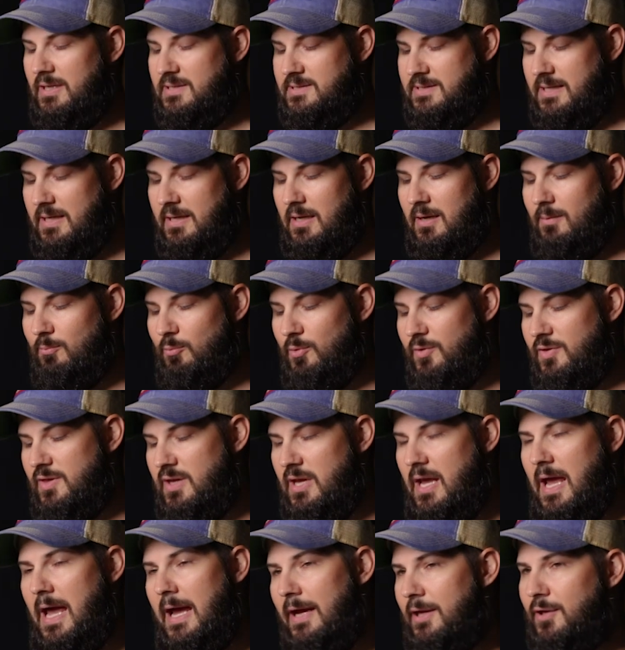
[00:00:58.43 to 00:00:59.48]
is set up with
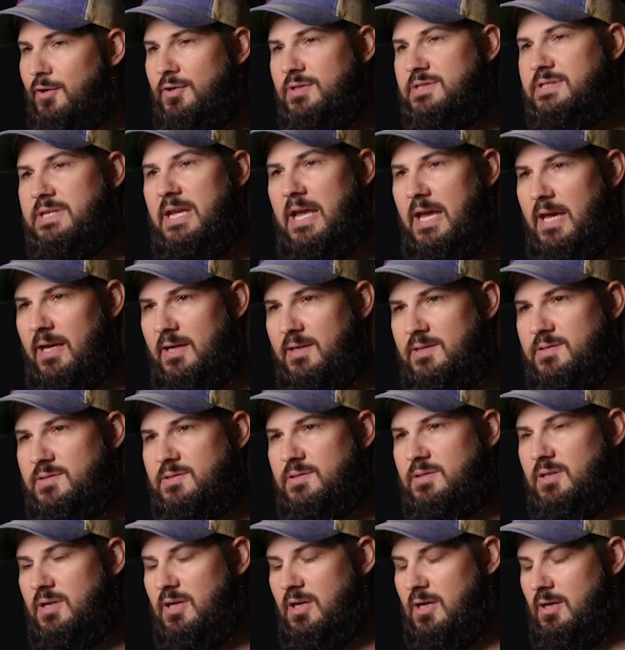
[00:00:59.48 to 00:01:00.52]
the Accuracy
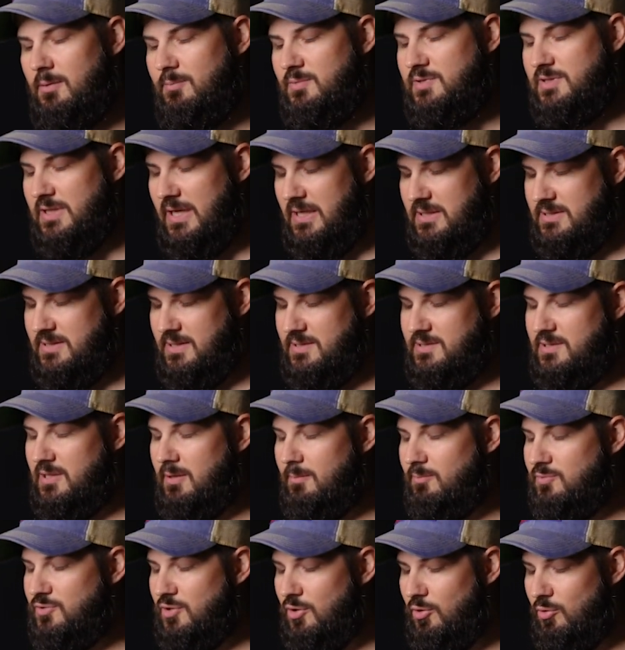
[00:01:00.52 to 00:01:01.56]
X sight
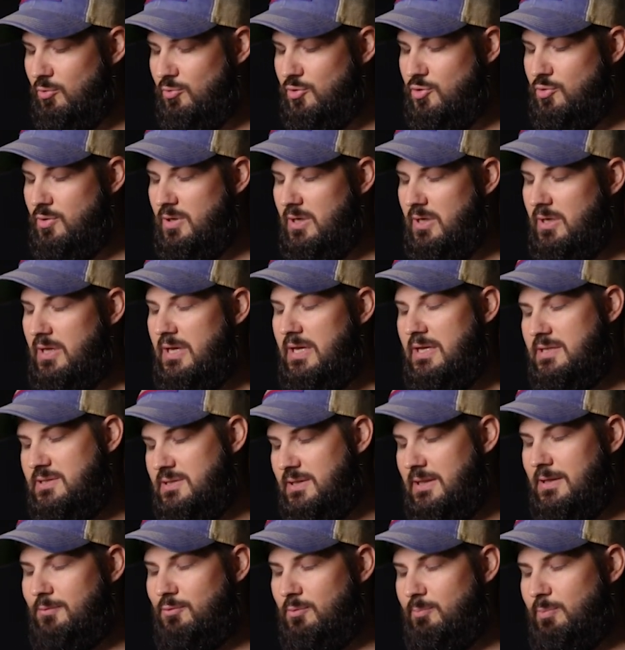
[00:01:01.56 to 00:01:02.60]
system, so you can
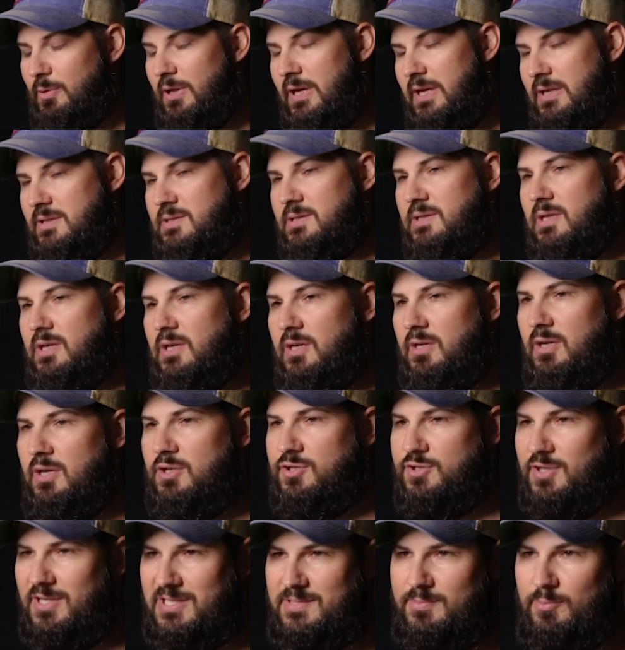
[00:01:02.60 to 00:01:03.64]
easily replace the
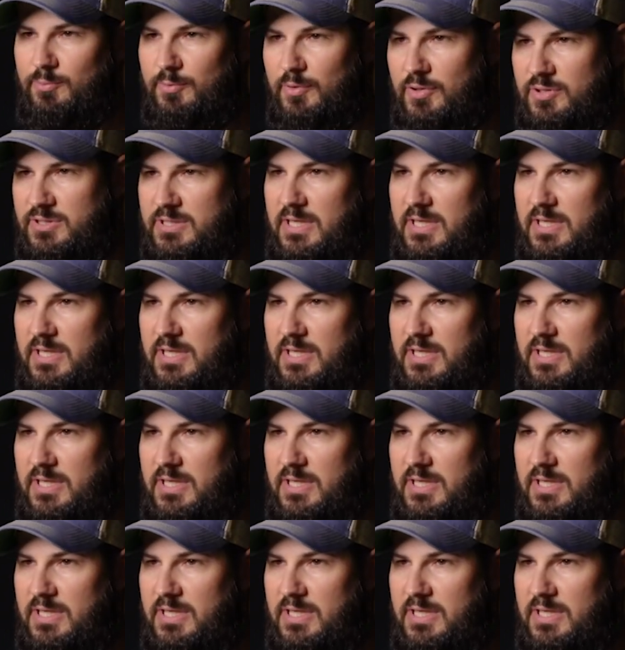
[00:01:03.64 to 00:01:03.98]
adjustable rear